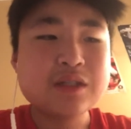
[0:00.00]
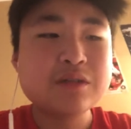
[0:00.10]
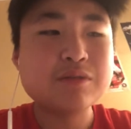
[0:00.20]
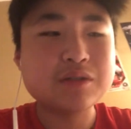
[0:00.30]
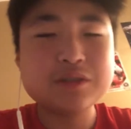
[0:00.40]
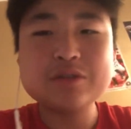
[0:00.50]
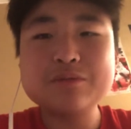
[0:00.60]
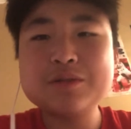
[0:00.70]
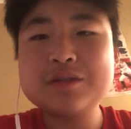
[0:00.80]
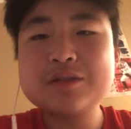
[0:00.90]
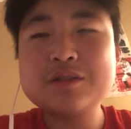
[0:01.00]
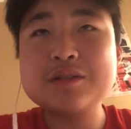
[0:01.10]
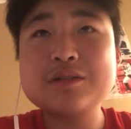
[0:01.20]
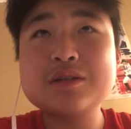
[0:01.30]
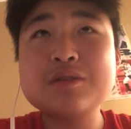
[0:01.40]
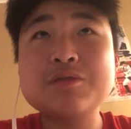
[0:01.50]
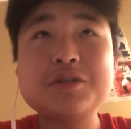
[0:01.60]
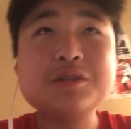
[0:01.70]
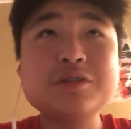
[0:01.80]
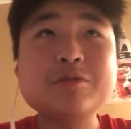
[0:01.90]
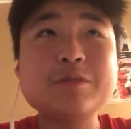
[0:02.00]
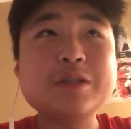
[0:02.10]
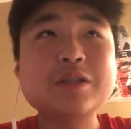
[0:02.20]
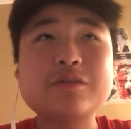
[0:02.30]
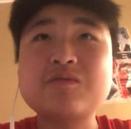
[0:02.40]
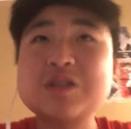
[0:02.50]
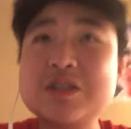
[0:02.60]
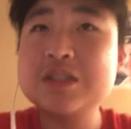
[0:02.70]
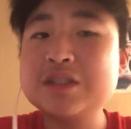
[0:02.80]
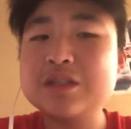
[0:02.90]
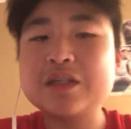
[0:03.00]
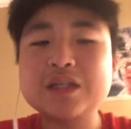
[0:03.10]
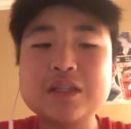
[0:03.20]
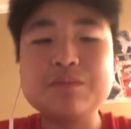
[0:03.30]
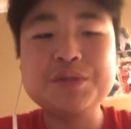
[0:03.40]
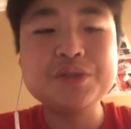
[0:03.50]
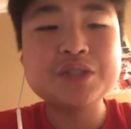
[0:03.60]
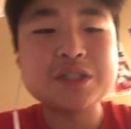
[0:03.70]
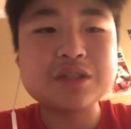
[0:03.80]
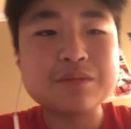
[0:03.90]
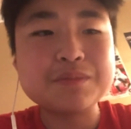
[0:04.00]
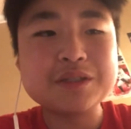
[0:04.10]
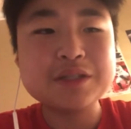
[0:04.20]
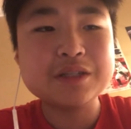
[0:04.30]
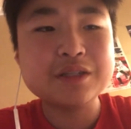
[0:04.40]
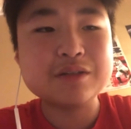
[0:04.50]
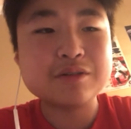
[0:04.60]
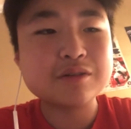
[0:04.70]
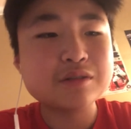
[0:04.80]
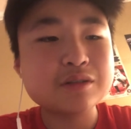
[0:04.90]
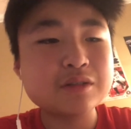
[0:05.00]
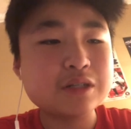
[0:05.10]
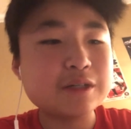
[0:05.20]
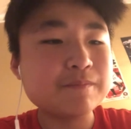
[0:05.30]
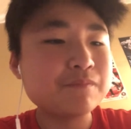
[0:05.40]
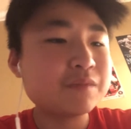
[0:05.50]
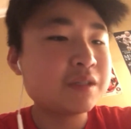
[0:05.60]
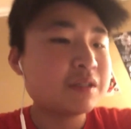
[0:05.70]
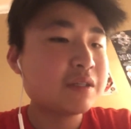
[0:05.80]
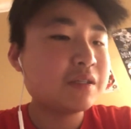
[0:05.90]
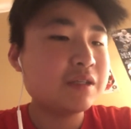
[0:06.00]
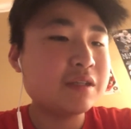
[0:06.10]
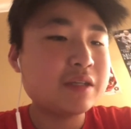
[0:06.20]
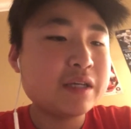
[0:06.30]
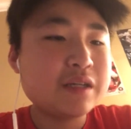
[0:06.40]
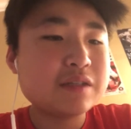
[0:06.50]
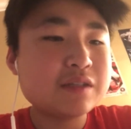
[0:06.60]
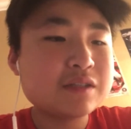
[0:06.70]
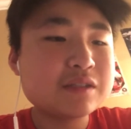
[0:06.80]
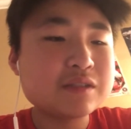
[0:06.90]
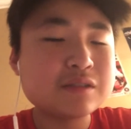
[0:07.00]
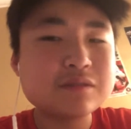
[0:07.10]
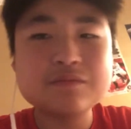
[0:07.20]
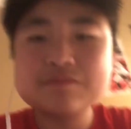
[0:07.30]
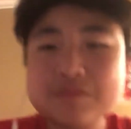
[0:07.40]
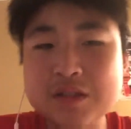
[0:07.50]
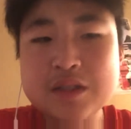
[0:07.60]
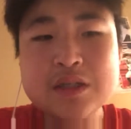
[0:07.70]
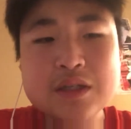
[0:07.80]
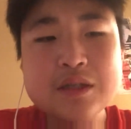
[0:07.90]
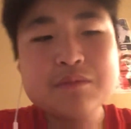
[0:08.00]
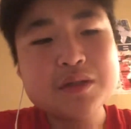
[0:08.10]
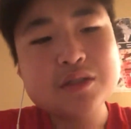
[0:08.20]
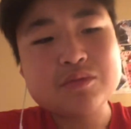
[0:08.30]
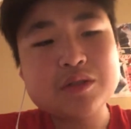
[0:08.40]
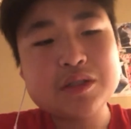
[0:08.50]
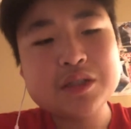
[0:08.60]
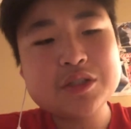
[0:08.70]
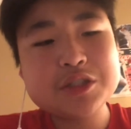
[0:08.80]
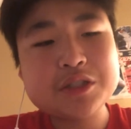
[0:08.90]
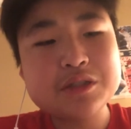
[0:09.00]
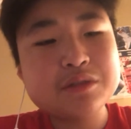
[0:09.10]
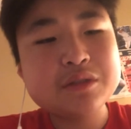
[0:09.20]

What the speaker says: or else it would be like the first season that the Blue Jays aren't playing in their in Canada. So, but as well, NHL